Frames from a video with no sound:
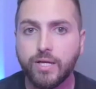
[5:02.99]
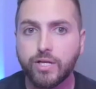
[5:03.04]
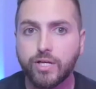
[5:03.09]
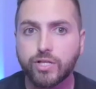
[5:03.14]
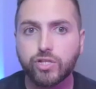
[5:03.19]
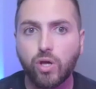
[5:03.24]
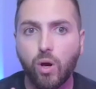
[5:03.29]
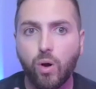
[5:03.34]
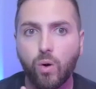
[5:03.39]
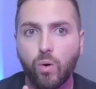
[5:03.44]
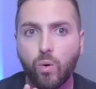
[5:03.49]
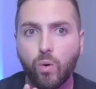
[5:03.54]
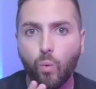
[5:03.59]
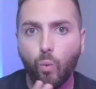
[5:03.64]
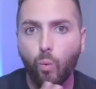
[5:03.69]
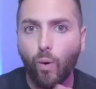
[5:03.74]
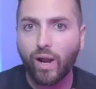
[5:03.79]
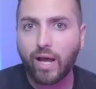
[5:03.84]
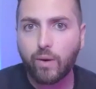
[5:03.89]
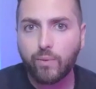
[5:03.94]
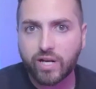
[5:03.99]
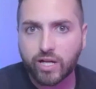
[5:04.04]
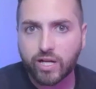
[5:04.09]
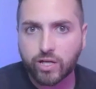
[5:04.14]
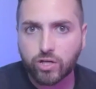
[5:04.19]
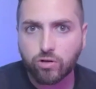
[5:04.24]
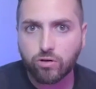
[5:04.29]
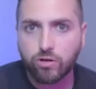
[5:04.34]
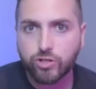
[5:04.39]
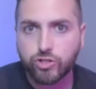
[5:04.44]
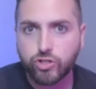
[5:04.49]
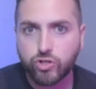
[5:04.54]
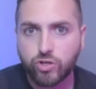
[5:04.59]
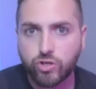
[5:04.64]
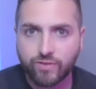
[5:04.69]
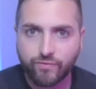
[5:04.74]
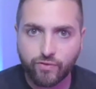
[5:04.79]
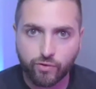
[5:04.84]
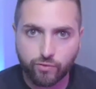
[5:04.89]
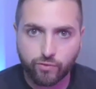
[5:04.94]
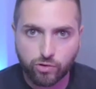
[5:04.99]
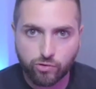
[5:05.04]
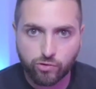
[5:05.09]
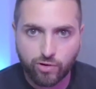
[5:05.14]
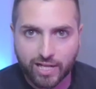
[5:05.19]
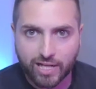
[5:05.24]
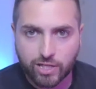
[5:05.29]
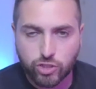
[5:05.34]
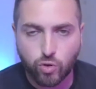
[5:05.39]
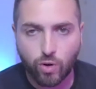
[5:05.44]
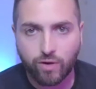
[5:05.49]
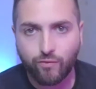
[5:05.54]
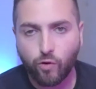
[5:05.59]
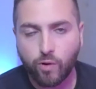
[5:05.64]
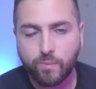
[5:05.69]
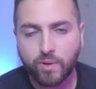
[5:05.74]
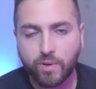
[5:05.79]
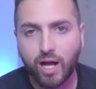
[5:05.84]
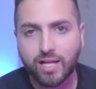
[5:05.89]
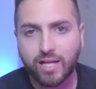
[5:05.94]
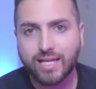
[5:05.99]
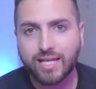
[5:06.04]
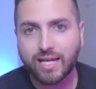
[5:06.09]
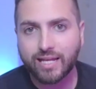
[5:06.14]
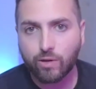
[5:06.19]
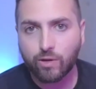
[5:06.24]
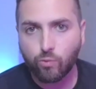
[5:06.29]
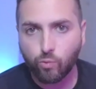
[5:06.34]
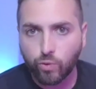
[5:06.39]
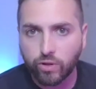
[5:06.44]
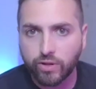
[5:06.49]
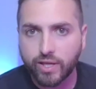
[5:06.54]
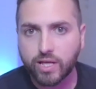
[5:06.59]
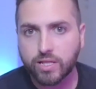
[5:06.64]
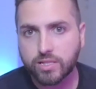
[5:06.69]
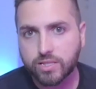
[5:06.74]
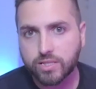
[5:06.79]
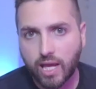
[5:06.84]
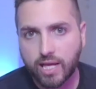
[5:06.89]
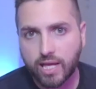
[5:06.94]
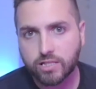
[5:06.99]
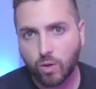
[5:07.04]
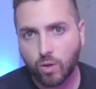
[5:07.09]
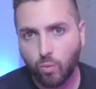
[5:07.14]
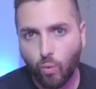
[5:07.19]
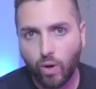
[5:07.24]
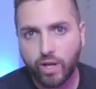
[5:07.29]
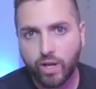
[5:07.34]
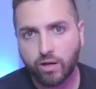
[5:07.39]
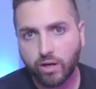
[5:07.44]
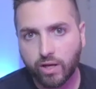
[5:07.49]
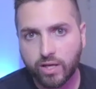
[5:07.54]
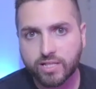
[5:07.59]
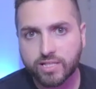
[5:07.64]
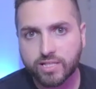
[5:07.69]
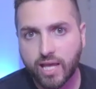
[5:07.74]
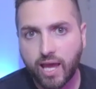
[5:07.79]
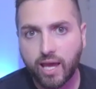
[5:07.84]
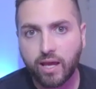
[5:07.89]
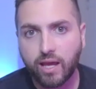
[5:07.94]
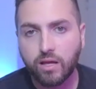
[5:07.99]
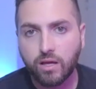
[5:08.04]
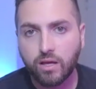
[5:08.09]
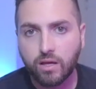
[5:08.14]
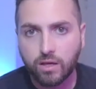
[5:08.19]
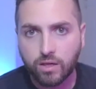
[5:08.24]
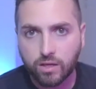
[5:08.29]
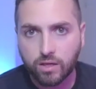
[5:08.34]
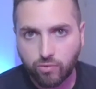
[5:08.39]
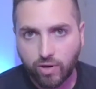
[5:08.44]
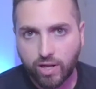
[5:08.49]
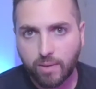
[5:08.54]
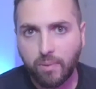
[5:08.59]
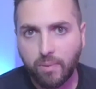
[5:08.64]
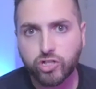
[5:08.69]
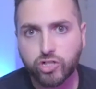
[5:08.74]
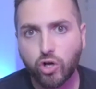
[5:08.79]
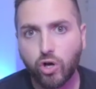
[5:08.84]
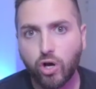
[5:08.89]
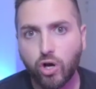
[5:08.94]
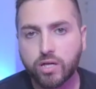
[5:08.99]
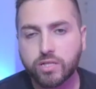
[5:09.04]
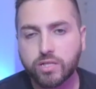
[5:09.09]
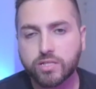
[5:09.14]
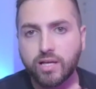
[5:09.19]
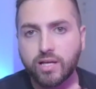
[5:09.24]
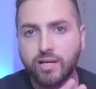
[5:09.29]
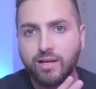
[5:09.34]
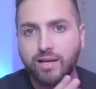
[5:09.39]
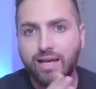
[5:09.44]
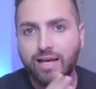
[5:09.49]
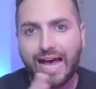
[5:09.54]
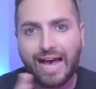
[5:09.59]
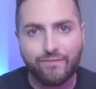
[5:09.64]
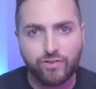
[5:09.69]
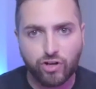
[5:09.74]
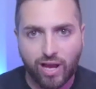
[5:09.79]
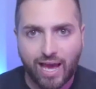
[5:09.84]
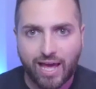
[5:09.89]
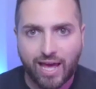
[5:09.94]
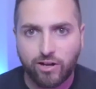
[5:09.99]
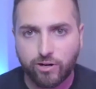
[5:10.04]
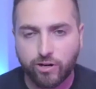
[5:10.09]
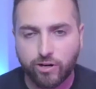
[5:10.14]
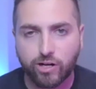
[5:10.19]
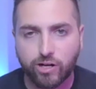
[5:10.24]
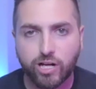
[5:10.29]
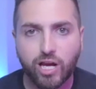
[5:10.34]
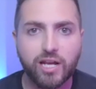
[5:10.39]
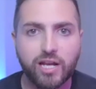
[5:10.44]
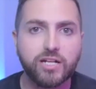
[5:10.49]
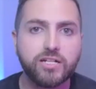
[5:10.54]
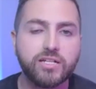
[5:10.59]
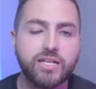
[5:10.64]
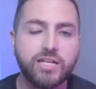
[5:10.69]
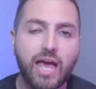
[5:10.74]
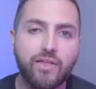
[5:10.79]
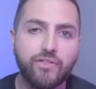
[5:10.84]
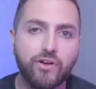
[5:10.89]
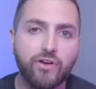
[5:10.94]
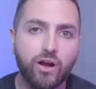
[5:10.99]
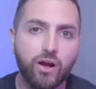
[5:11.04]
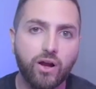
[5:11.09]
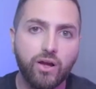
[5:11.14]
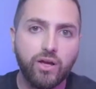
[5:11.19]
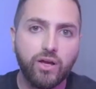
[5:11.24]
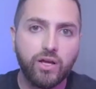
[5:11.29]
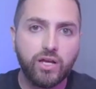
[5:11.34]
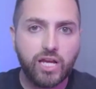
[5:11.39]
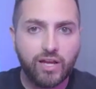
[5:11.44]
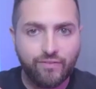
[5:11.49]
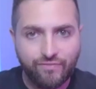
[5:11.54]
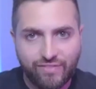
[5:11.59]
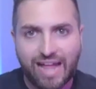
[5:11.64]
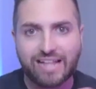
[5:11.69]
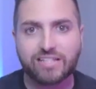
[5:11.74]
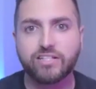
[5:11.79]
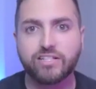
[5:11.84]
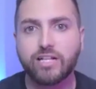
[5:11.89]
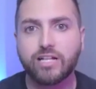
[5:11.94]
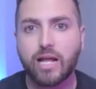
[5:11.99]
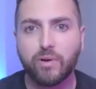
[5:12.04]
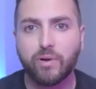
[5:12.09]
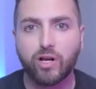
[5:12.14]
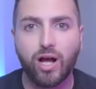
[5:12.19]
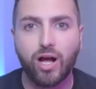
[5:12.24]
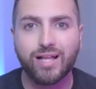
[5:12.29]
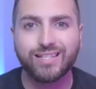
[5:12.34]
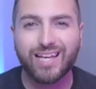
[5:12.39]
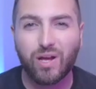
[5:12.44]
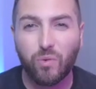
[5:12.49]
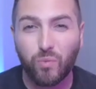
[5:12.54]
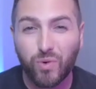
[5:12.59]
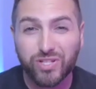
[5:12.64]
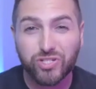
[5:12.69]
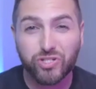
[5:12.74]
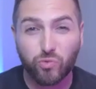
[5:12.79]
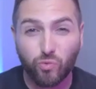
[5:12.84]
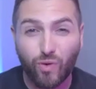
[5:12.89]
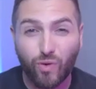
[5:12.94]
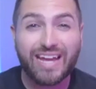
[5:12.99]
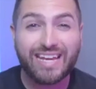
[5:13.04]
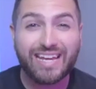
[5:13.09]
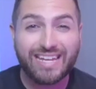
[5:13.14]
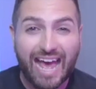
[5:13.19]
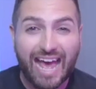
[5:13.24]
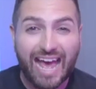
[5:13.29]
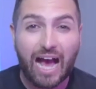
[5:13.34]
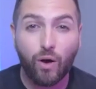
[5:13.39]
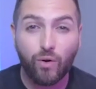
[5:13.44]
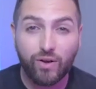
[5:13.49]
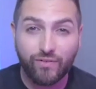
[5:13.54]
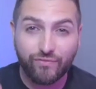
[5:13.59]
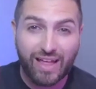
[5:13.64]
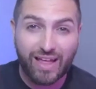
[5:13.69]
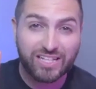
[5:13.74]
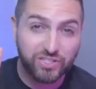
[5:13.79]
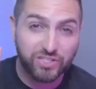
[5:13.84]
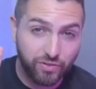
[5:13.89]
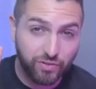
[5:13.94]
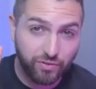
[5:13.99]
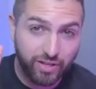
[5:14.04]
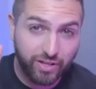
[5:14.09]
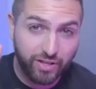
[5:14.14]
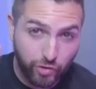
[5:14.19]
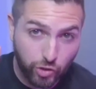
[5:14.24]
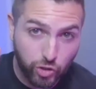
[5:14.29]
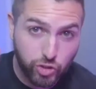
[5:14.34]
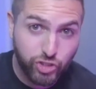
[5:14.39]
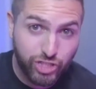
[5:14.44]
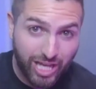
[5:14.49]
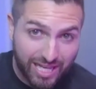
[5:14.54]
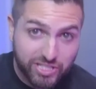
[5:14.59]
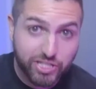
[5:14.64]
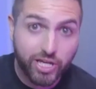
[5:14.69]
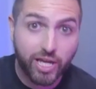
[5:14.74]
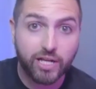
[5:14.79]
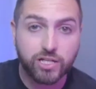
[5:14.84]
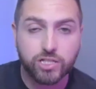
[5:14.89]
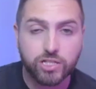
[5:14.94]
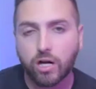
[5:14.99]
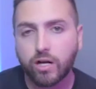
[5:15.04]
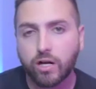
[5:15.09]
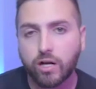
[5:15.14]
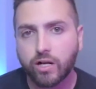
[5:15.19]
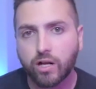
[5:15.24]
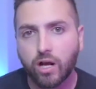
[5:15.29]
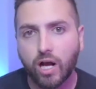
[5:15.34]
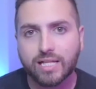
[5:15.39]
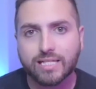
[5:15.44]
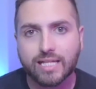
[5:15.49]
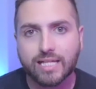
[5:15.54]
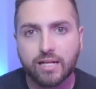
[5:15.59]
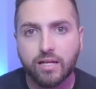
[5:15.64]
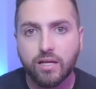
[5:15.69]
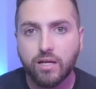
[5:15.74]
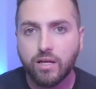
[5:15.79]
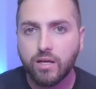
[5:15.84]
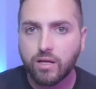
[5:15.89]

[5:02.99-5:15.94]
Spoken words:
So what I would encourage you is, if you're creating short form content, get really concise on what you're going to say, create a bunch of hooks, have your editor cut it together, if that's the type of content, which right now, if you're just getting started in content,